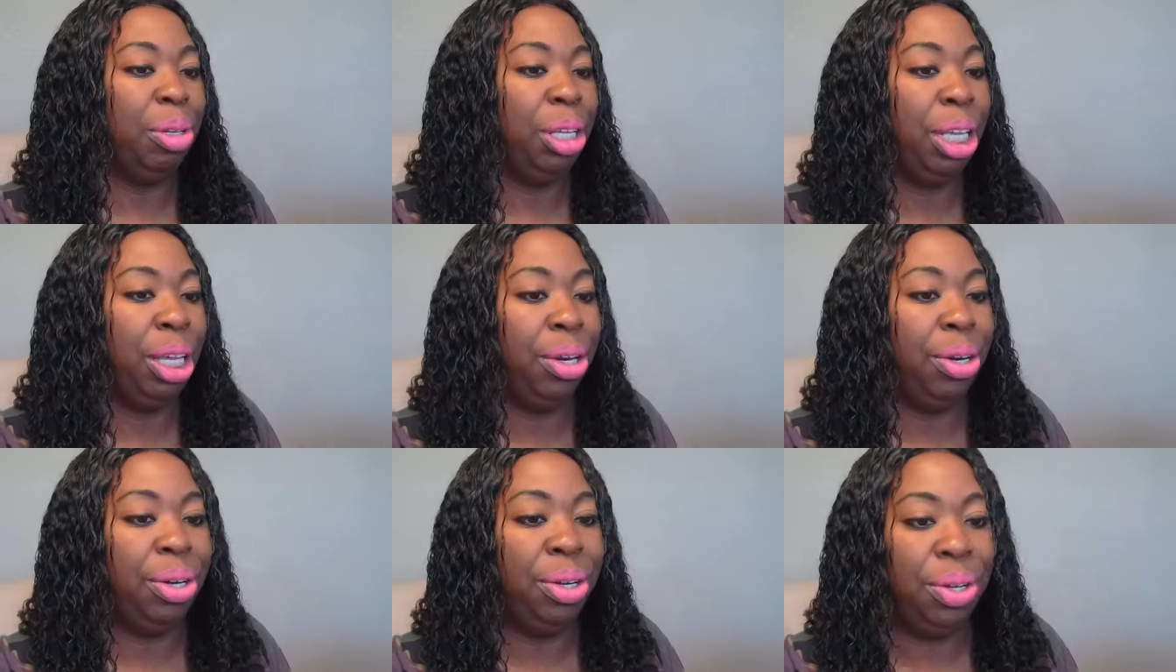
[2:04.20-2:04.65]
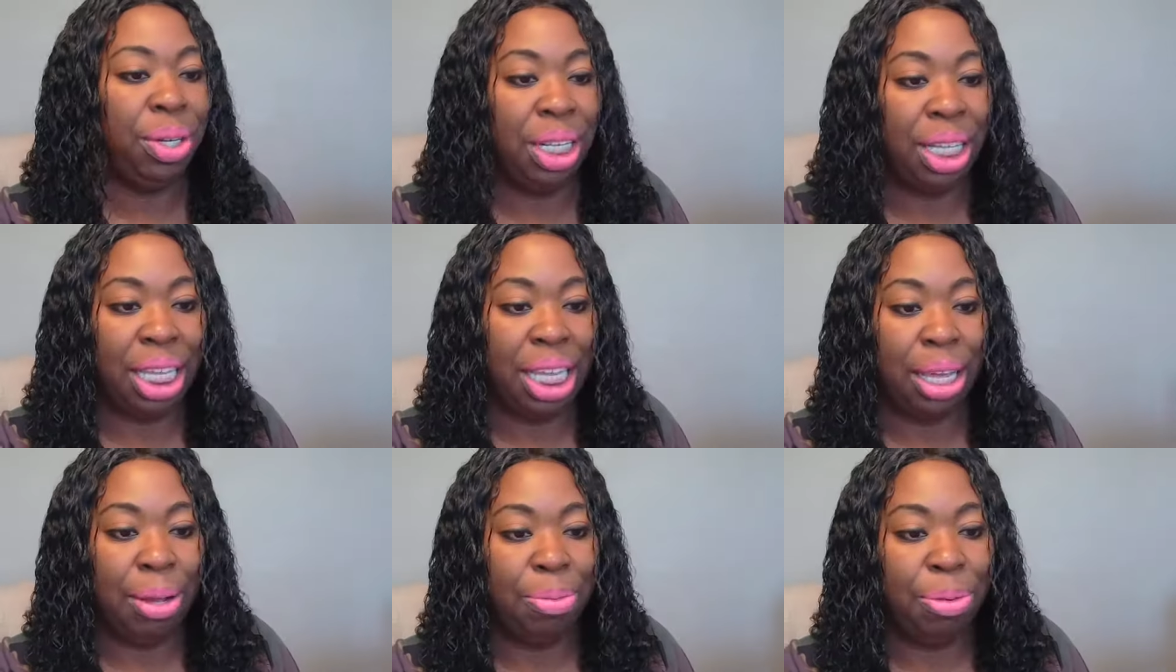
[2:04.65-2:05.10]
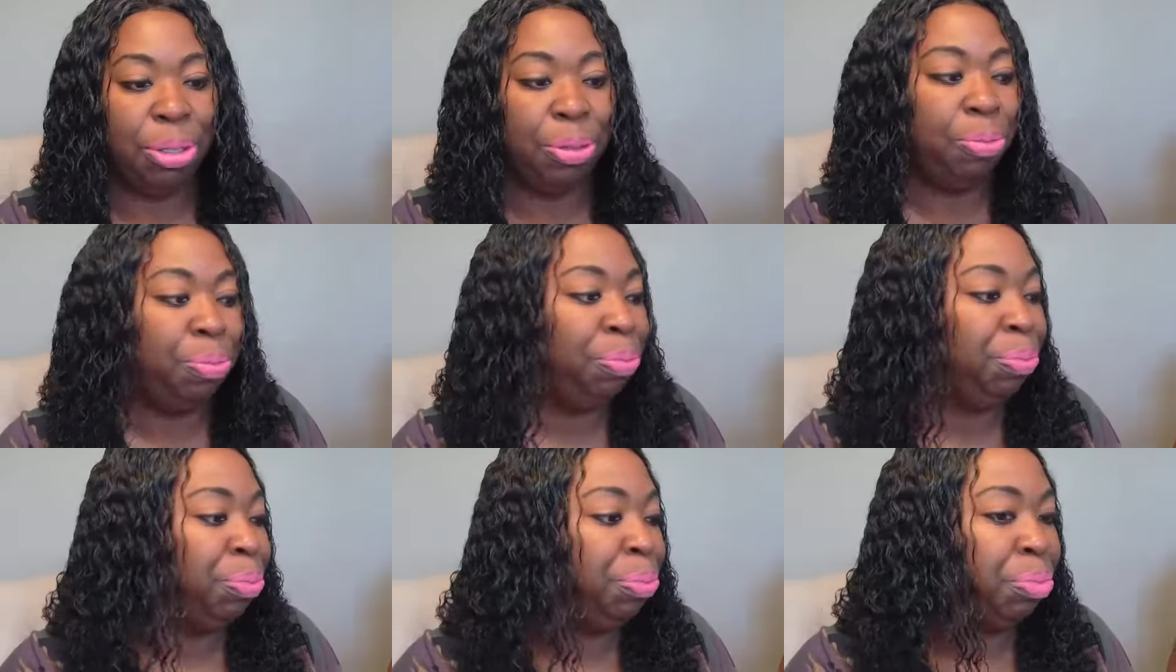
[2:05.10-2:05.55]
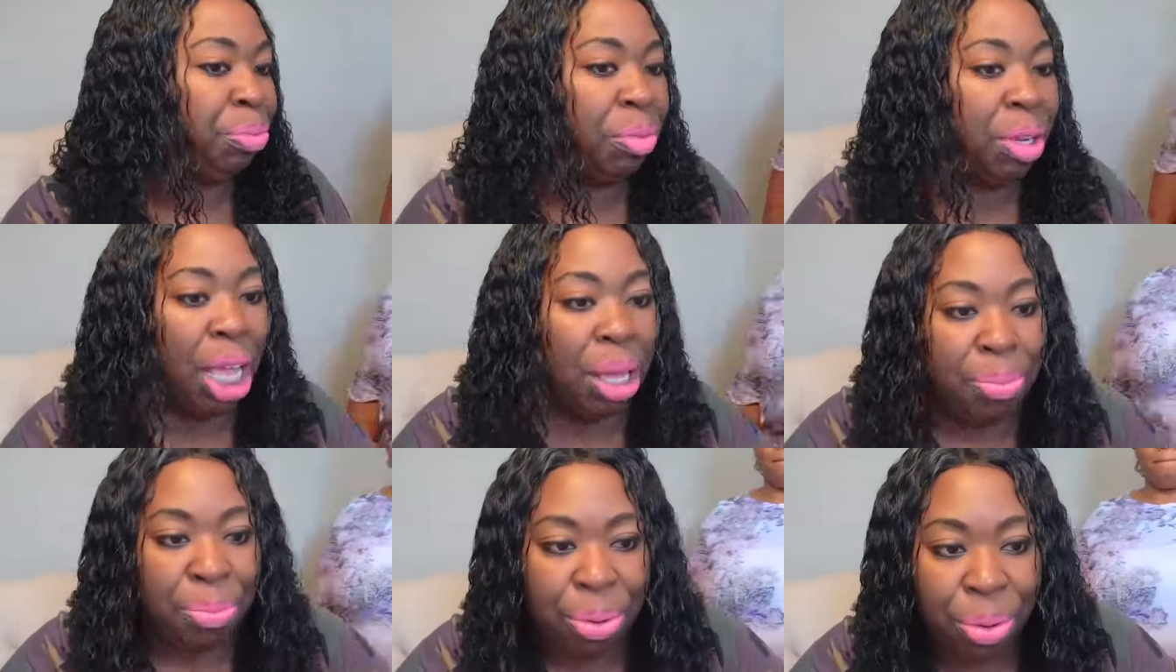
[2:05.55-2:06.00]
here on the camera
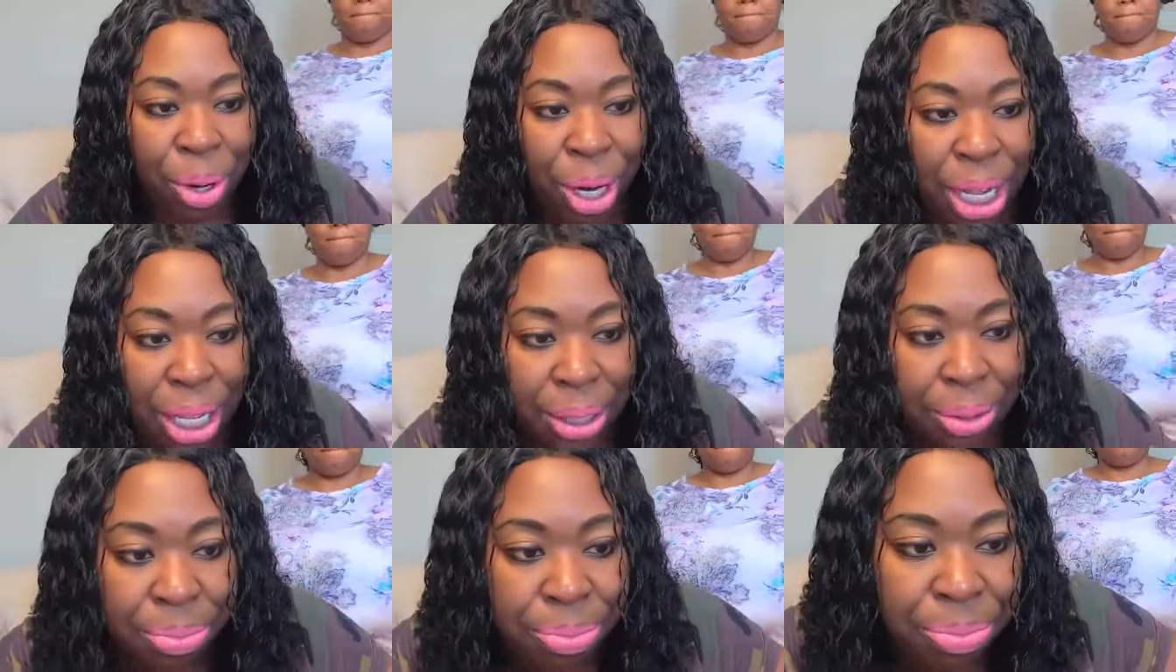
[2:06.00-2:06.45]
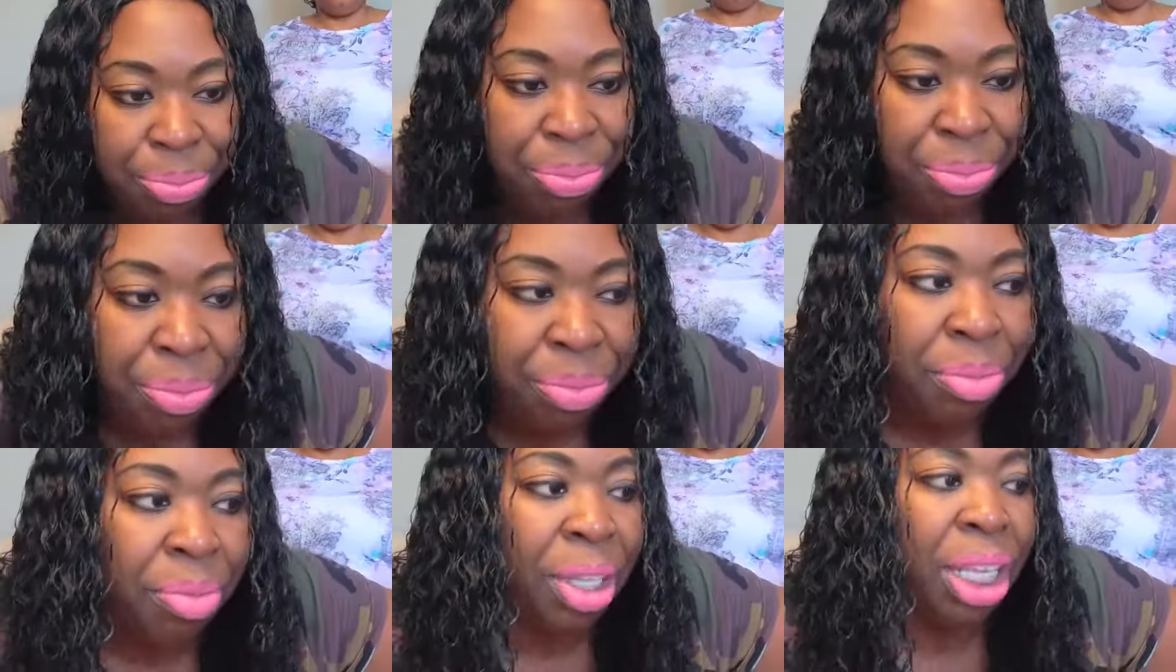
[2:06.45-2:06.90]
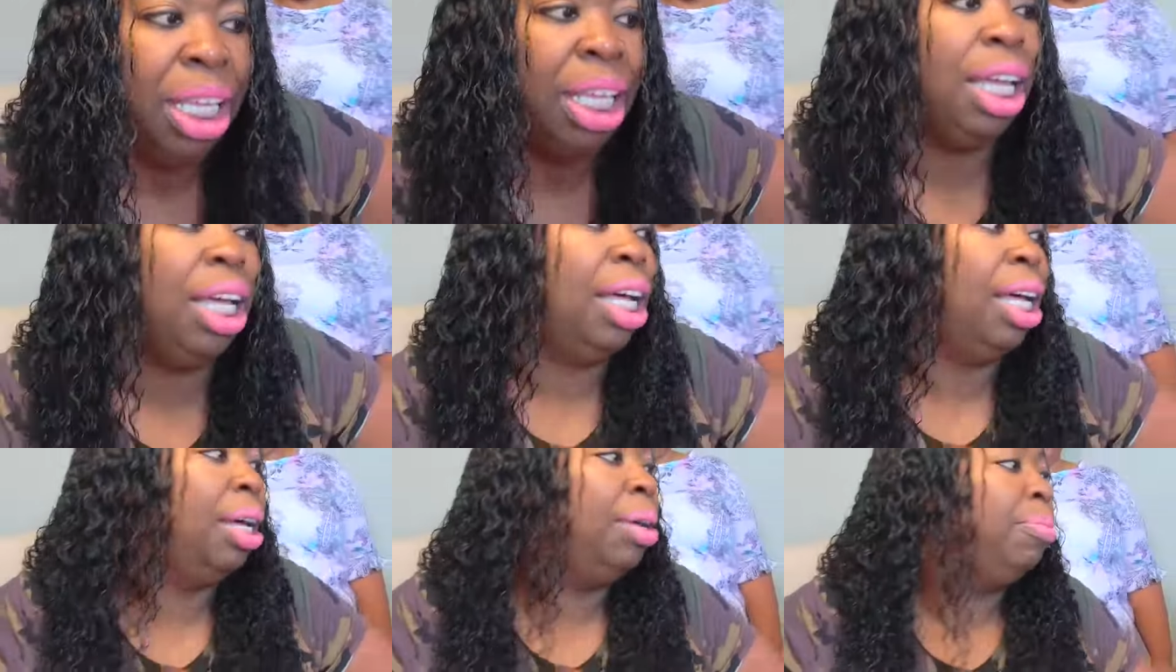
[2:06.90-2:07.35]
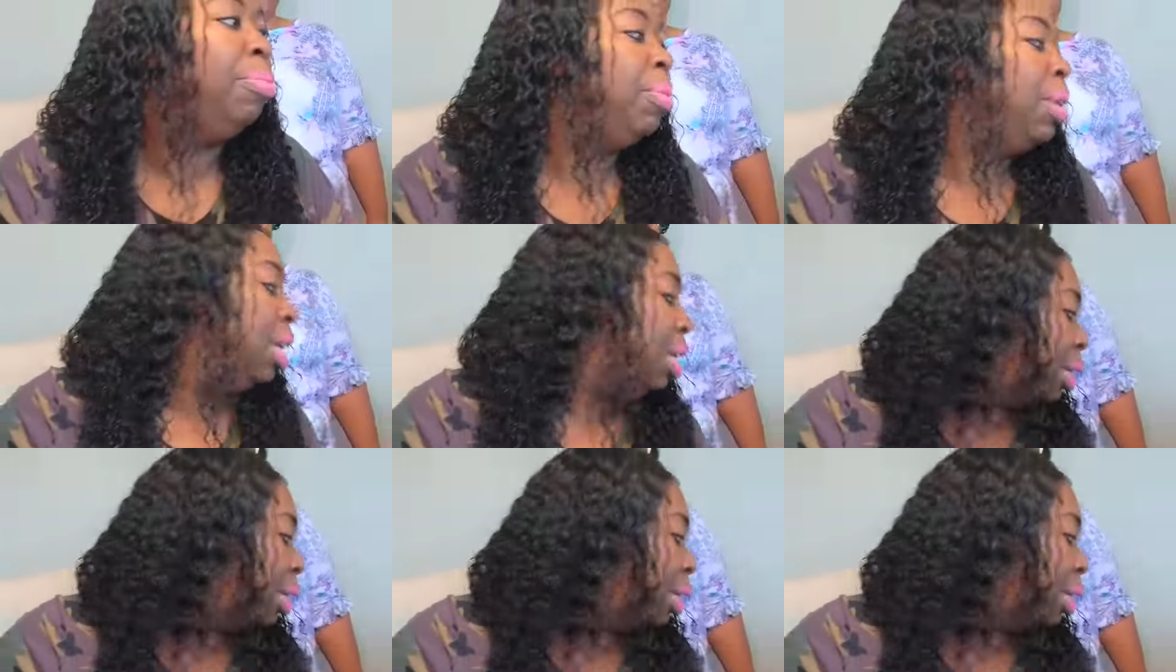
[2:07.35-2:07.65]
and pray. Um,